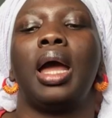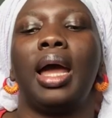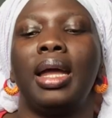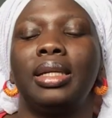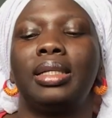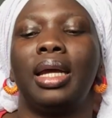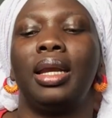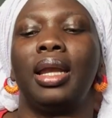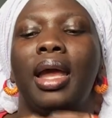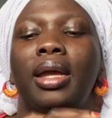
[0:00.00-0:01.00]
And
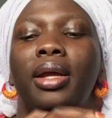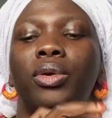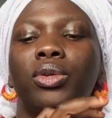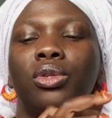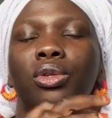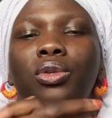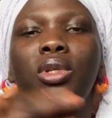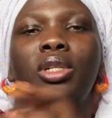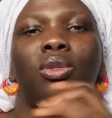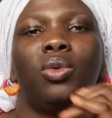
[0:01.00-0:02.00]
then I can also do
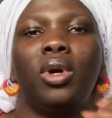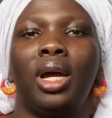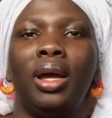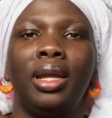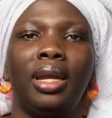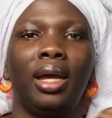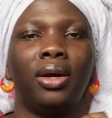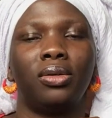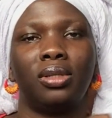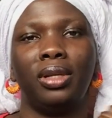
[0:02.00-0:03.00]
little workout in the
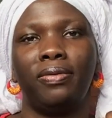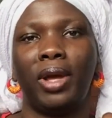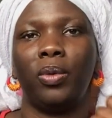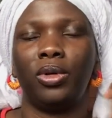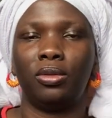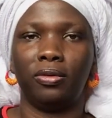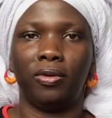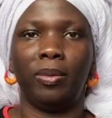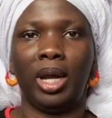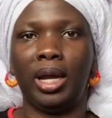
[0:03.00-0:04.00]
house if I want to, for
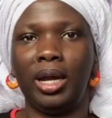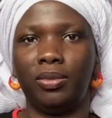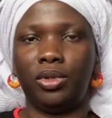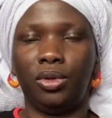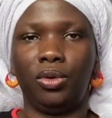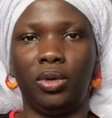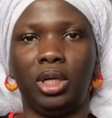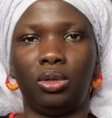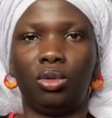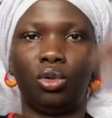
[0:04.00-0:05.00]
my arms, you know,
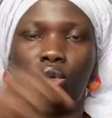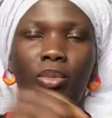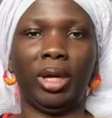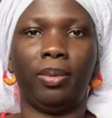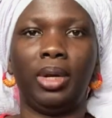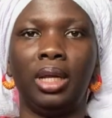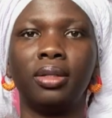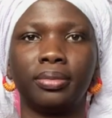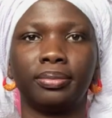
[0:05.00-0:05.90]
and to tone my body.